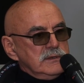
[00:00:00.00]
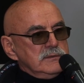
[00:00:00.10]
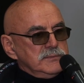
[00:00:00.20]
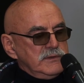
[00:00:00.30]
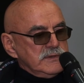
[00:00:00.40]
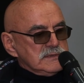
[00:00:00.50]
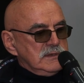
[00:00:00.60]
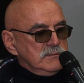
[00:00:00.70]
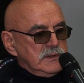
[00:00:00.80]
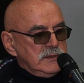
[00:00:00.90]
are
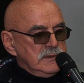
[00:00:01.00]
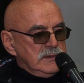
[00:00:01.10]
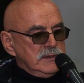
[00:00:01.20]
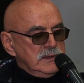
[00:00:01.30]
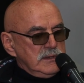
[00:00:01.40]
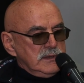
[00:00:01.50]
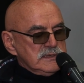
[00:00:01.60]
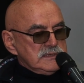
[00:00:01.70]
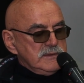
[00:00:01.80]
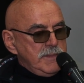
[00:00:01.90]
already uh,
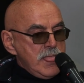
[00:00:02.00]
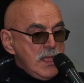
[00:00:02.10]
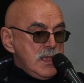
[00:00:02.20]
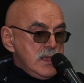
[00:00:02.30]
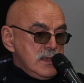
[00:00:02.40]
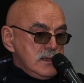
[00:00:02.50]
gone.